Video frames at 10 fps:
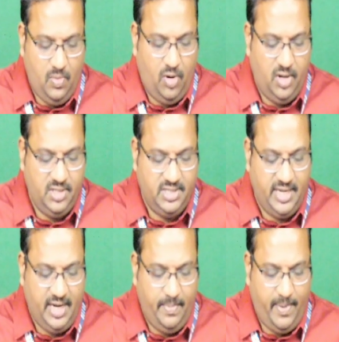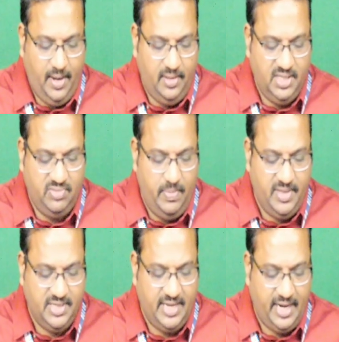What is the second part? This will be
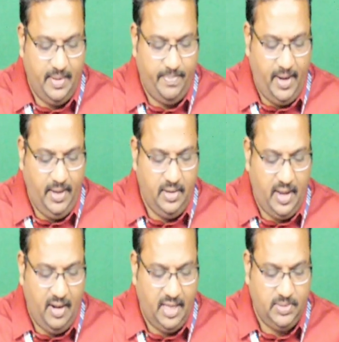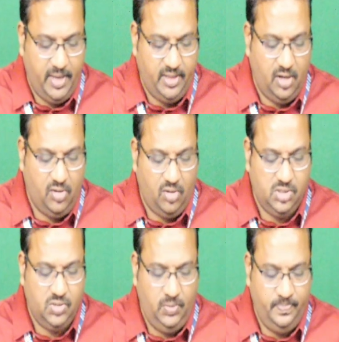the second part. I will explain that
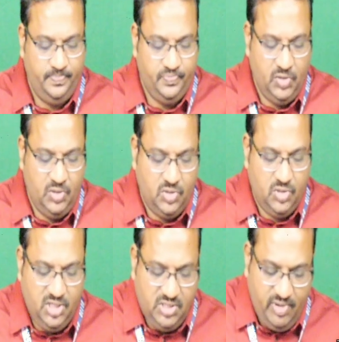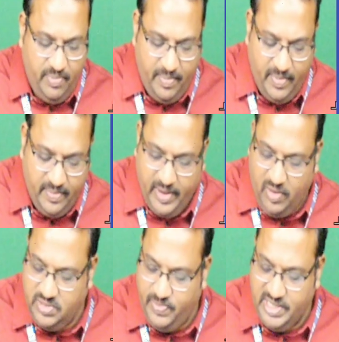also. So, this will be
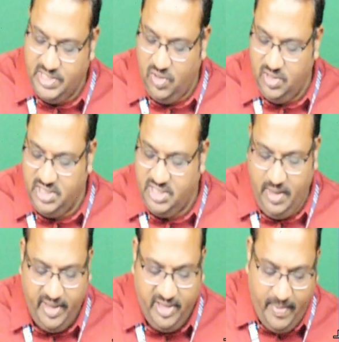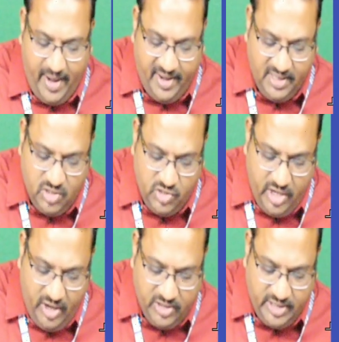because basing on this 3 by 3 matrix, so you
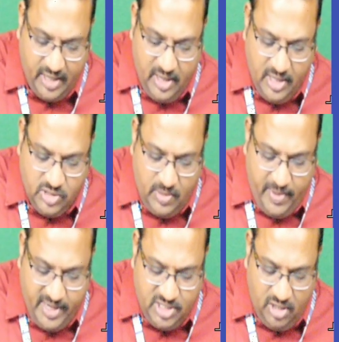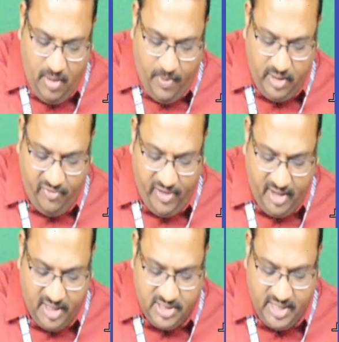need to select. So, basing upon the
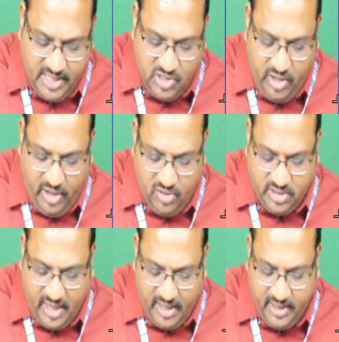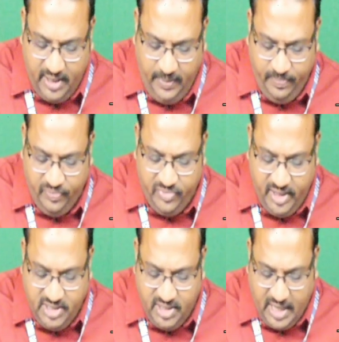filter size, you need to select the
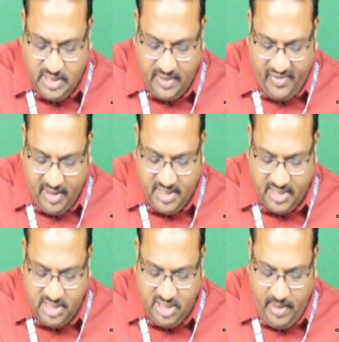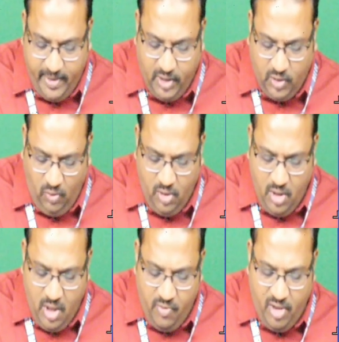things. As the filter size is 3 by 2,
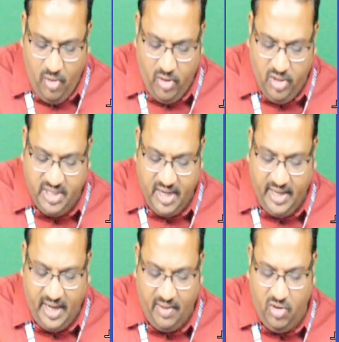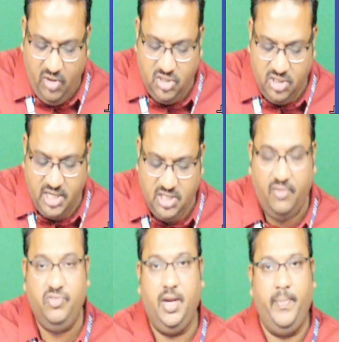we are going to select a convolution size
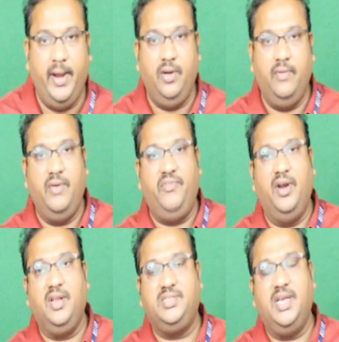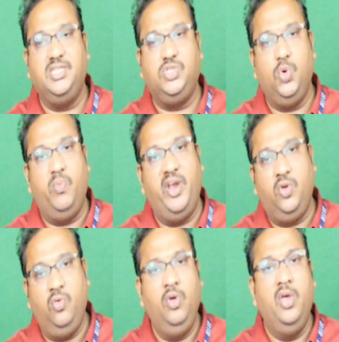of 3 by 2. If the filter size is 2 by
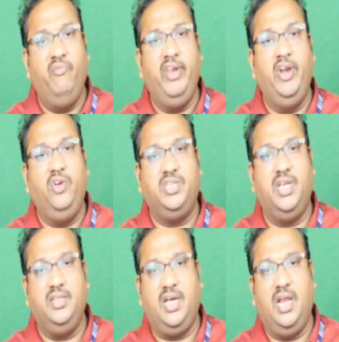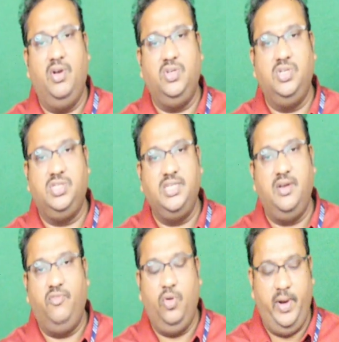2, we need to select the convolution size
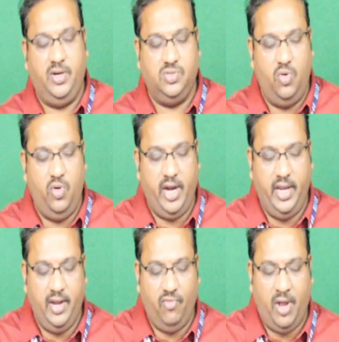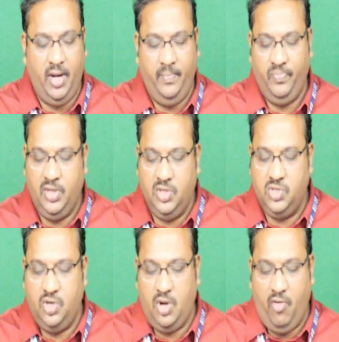of 2 by 2. So, look at here 1.
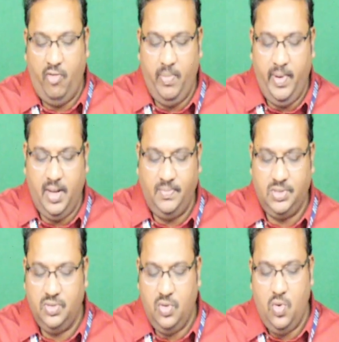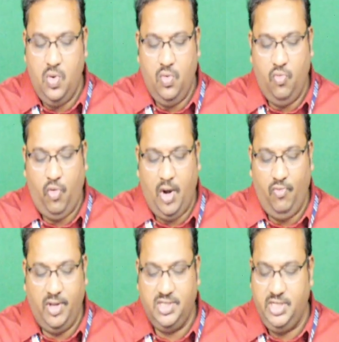So, now how it becomes 1
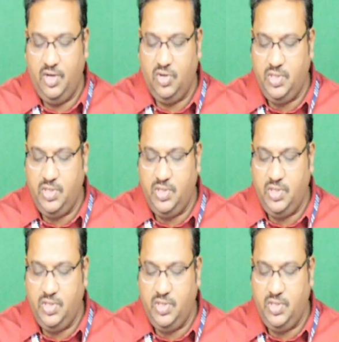1 0.